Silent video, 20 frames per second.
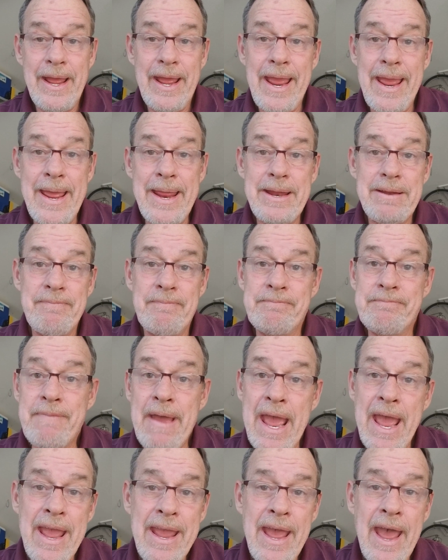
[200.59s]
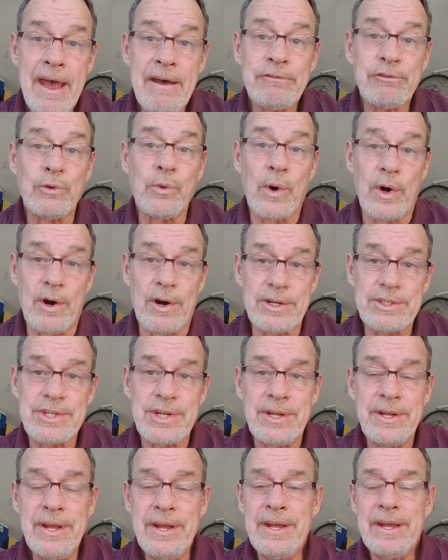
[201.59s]
It may have worked.
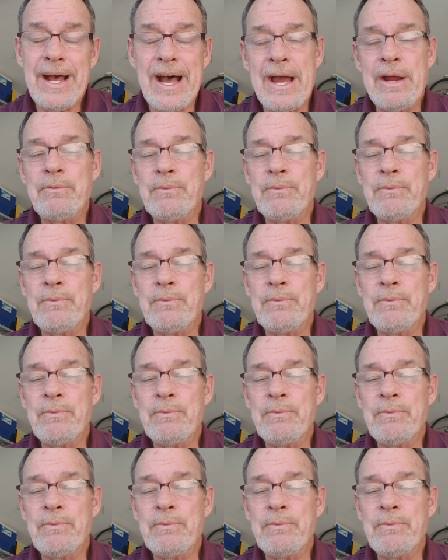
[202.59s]
I